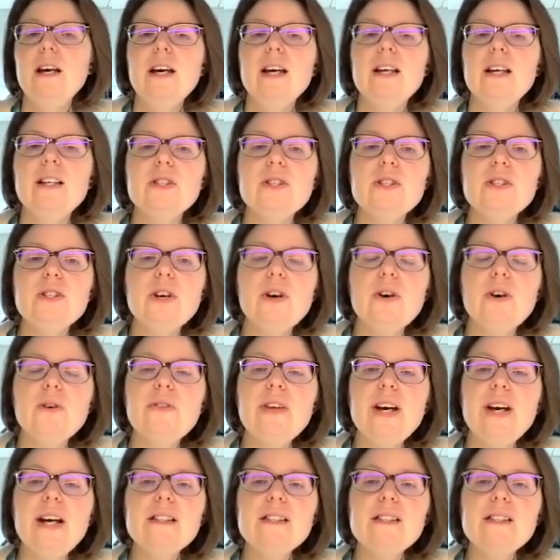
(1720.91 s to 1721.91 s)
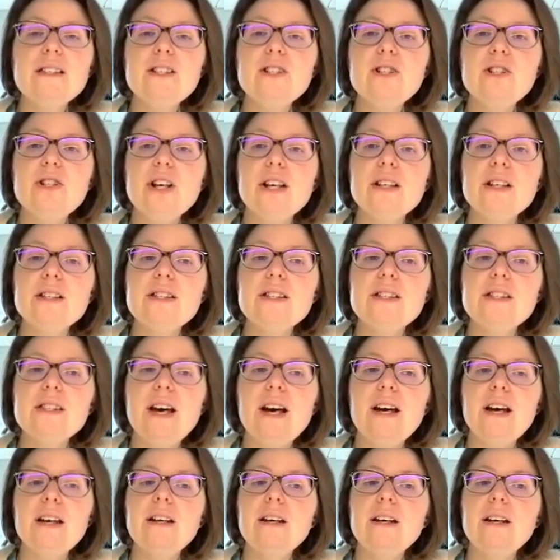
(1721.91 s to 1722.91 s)
And so that suggests
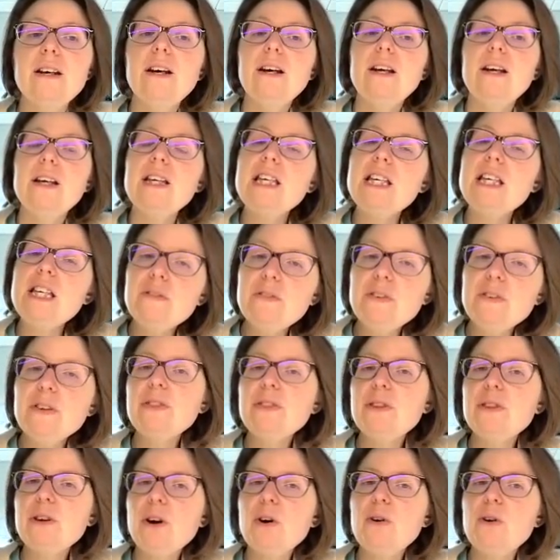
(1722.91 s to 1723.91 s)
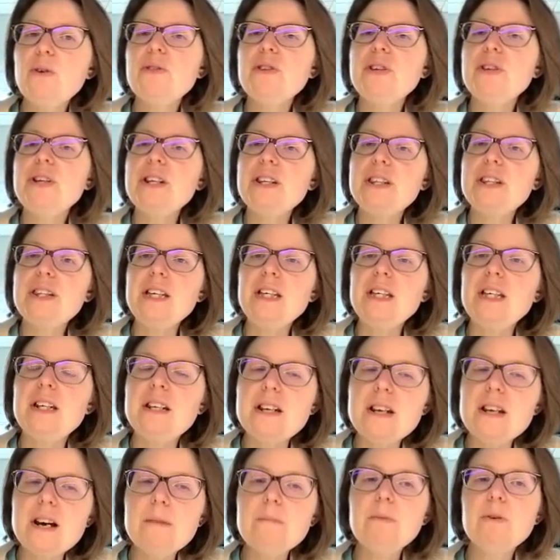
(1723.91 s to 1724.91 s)
that even though the
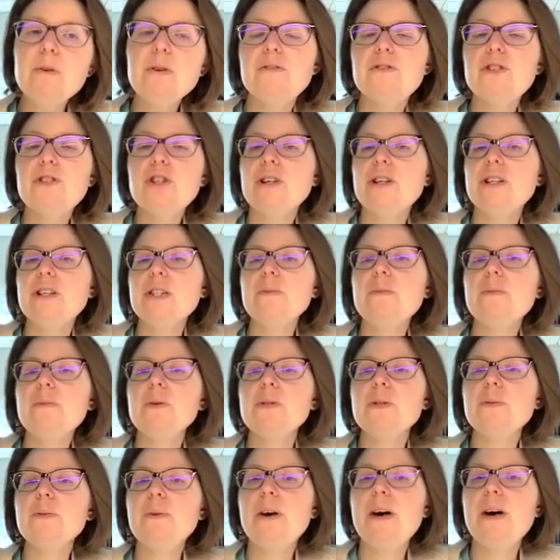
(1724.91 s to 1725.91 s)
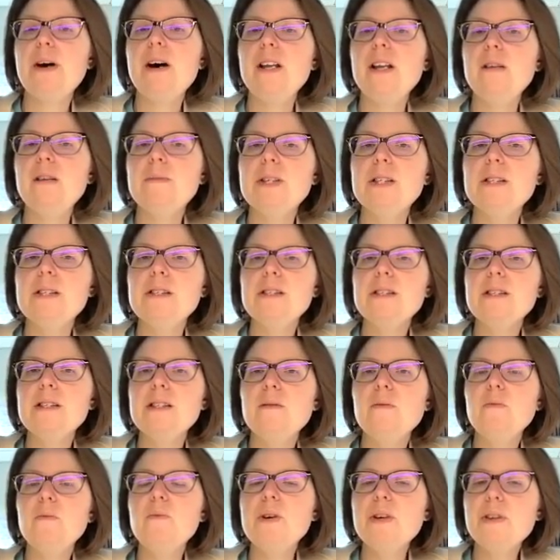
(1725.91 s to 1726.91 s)
number of transposable elements
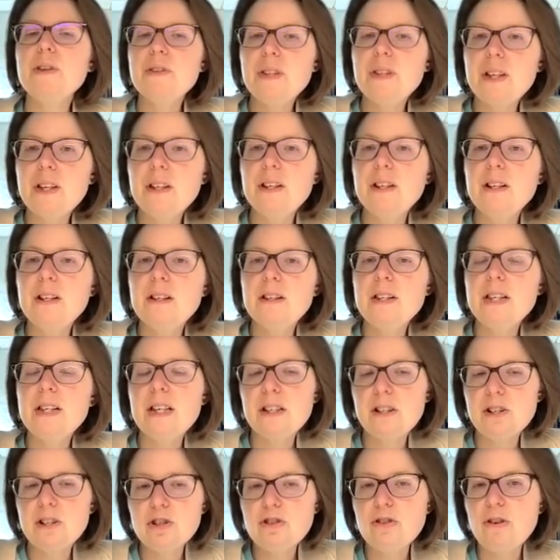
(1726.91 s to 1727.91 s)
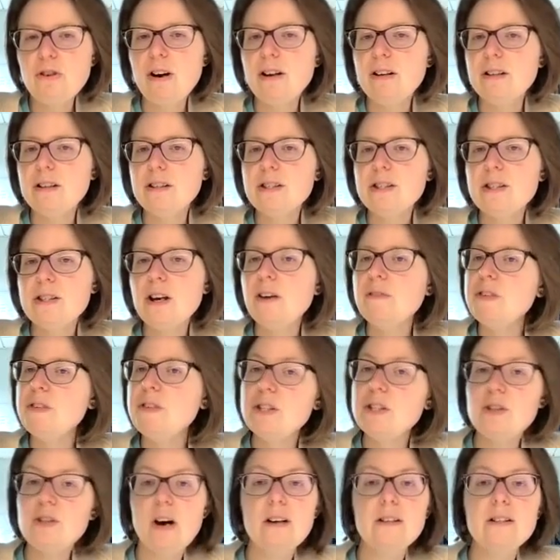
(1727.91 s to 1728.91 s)
within the introns of
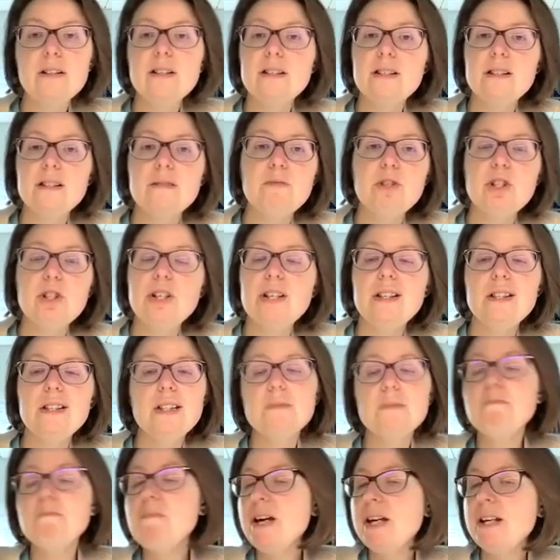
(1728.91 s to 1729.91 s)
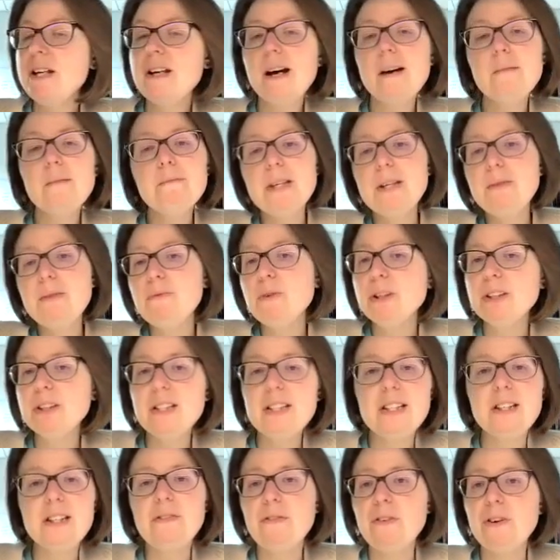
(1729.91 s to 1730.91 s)
these autism genes may not be really
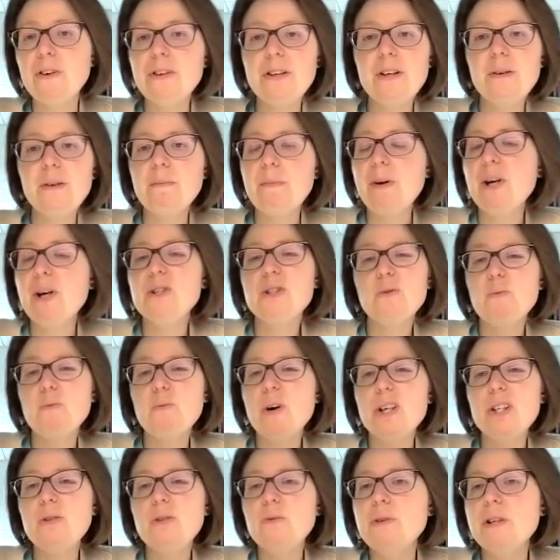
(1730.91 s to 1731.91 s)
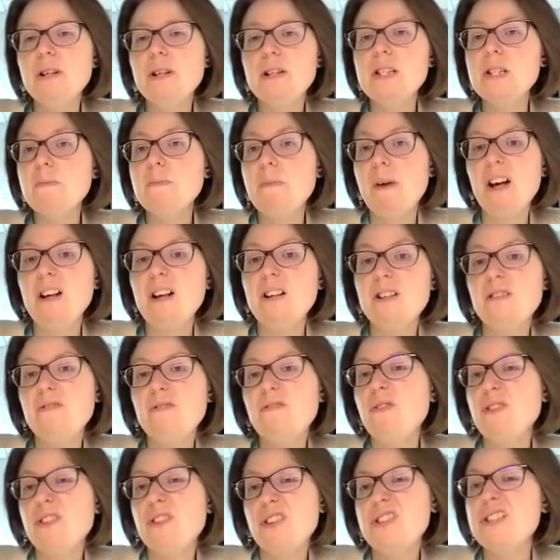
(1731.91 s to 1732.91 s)
different compared to what you would expect
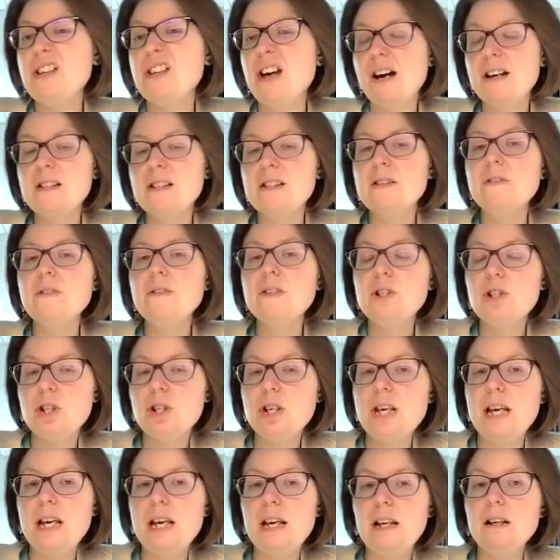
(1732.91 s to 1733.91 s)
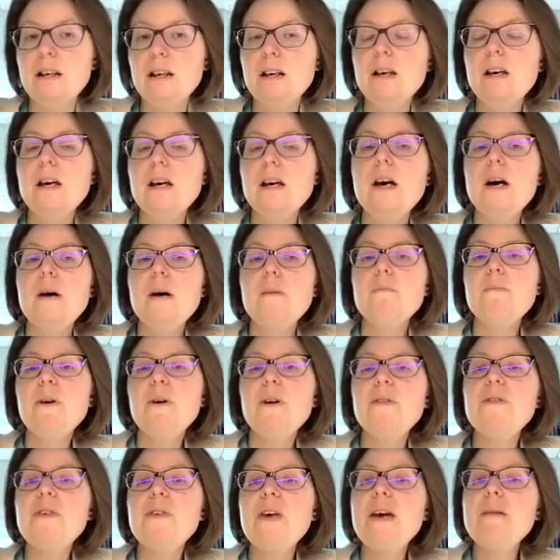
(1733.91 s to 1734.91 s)
for the size of the gene,
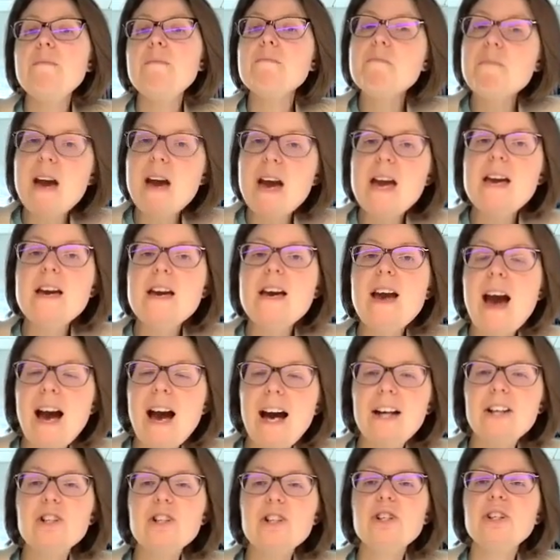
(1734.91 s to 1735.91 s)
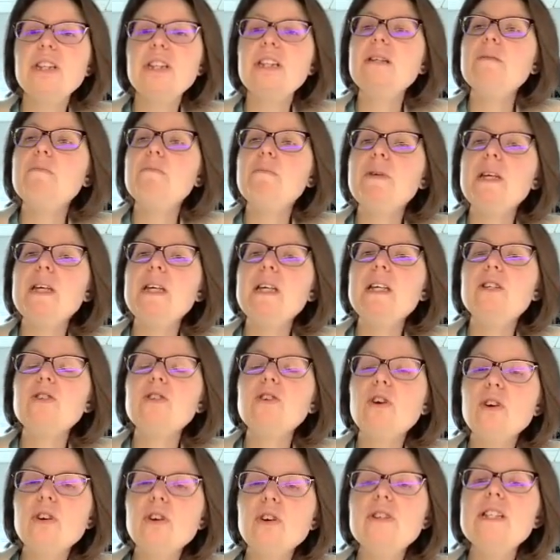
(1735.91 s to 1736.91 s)
but they may actually be
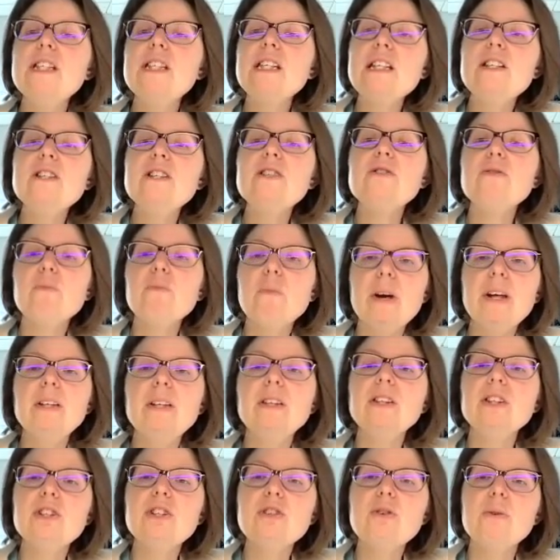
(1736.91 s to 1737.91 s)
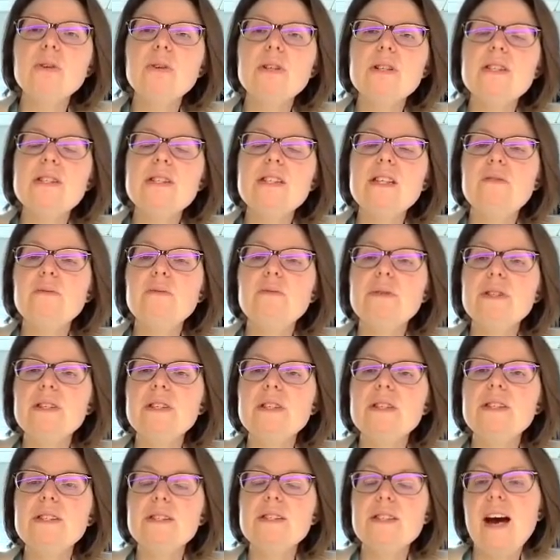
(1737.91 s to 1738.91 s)
turned into regulatory
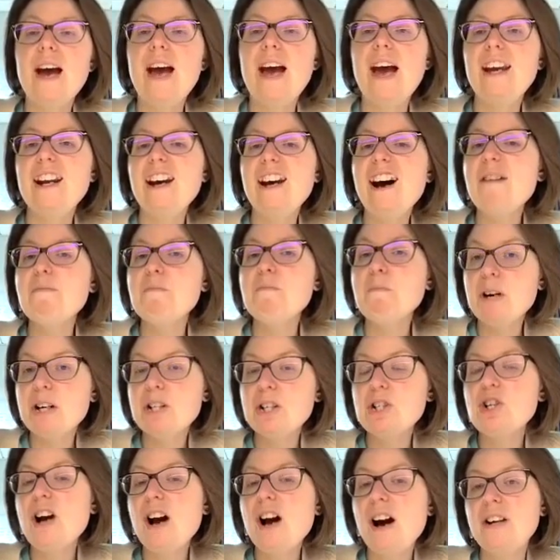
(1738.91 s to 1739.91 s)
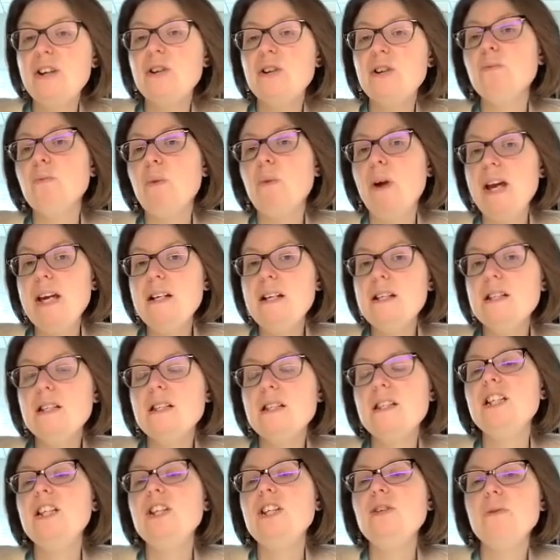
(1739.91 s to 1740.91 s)
sequences at a much higher rate
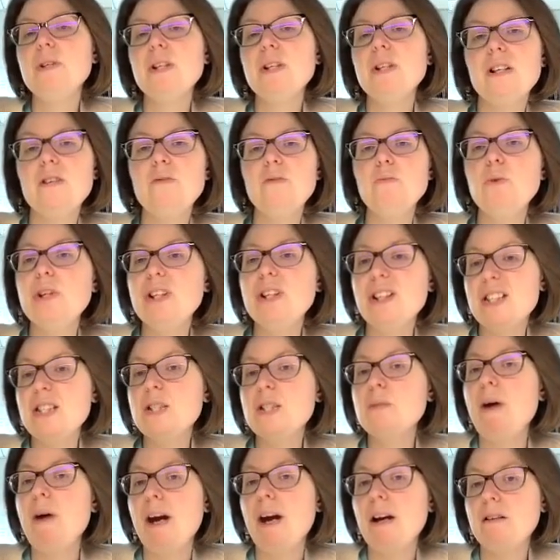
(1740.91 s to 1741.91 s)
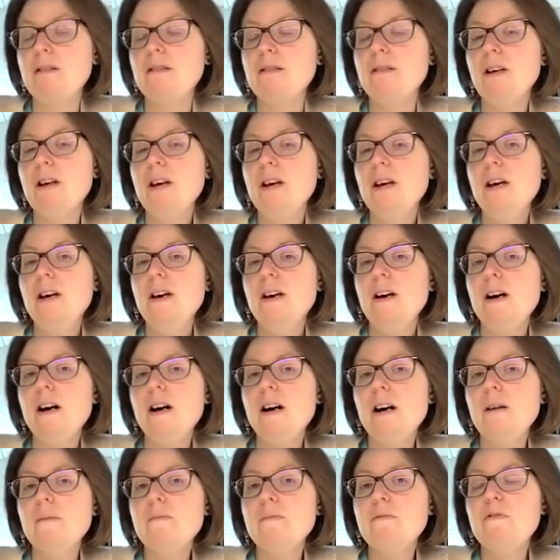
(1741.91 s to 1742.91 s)
than you would expect
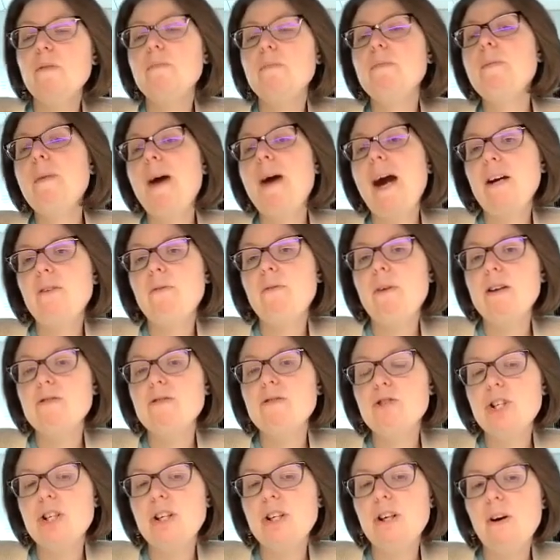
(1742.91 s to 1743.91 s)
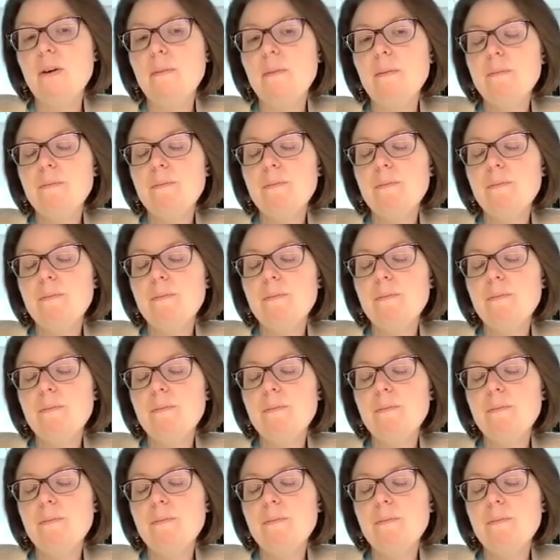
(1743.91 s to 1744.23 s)
from the background genome.